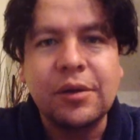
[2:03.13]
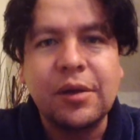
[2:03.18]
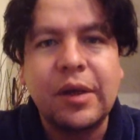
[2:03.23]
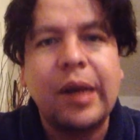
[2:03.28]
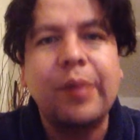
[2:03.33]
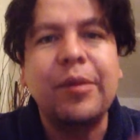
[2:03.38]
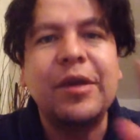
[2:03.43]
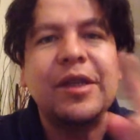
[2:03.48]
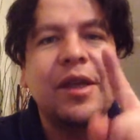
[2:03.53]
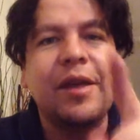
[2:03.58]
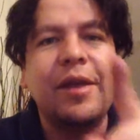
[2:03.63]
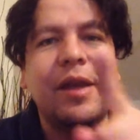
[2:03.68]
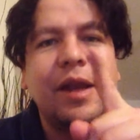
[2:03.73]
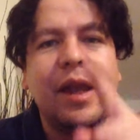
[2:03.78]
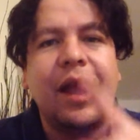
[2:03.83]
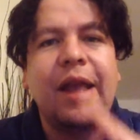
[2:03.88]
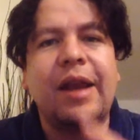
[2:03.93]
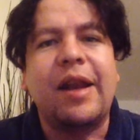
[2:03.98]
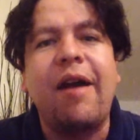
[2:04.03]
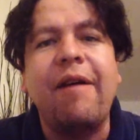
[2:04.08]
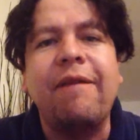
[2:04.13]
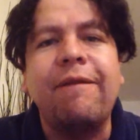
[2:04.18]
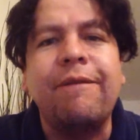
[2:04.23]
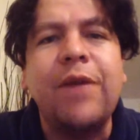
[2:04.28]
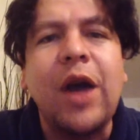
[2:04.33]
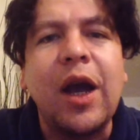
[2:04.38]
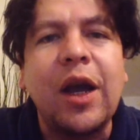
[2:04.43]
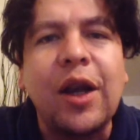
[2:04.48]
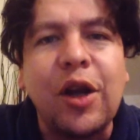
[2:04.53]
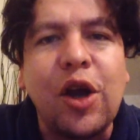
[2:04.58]
Let me say that again. A
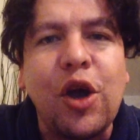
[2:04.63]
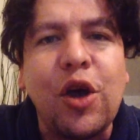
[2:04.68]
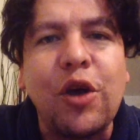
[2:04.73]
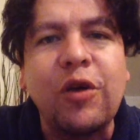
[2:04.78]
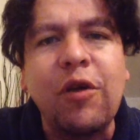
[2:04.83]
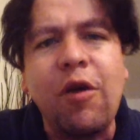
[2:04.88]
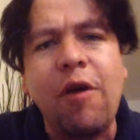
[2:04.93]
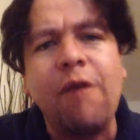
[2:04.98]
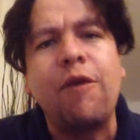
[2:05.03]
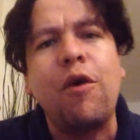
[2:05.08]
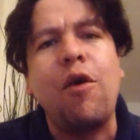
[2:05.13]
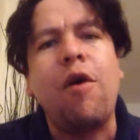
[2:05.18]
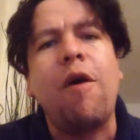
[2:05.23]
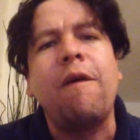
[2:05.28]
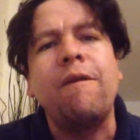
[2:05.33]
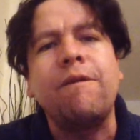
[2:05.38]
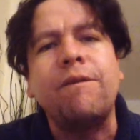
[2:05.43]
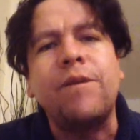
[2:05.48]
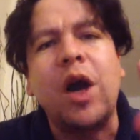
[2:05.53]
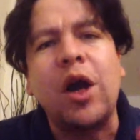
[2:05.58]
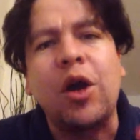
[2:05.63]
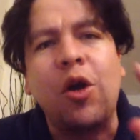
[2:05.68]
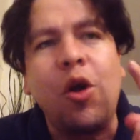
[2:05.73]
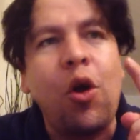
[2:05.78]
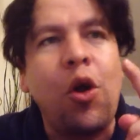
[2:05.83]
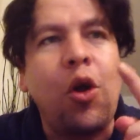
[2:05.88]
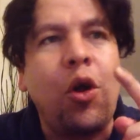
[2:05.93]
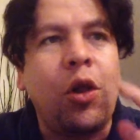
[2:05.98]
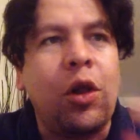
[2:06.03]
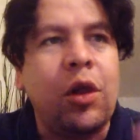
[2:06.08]
fuckload for fuck
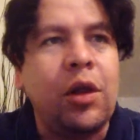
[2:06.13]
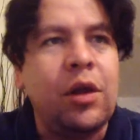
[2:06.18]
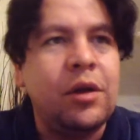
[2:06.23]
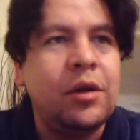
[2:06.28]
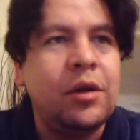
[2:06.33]
all.